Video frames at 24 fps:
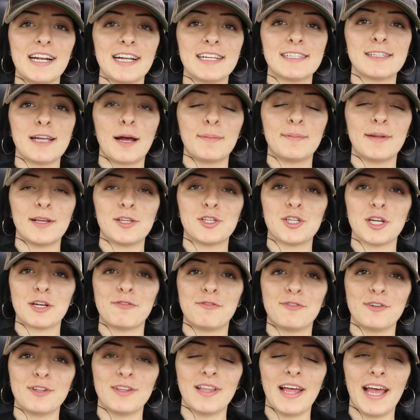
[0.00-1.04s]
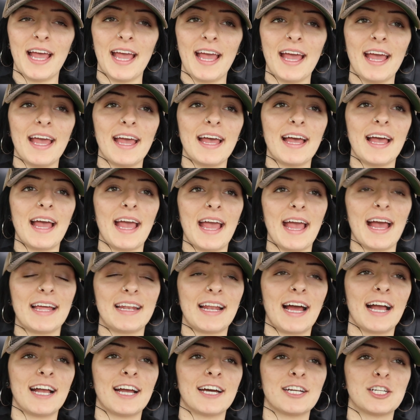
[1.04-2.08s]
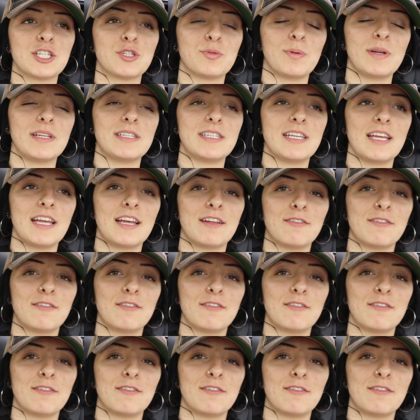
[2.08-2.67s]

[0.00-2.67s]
and I stopped at Chick-fil-A and I got a sweet tea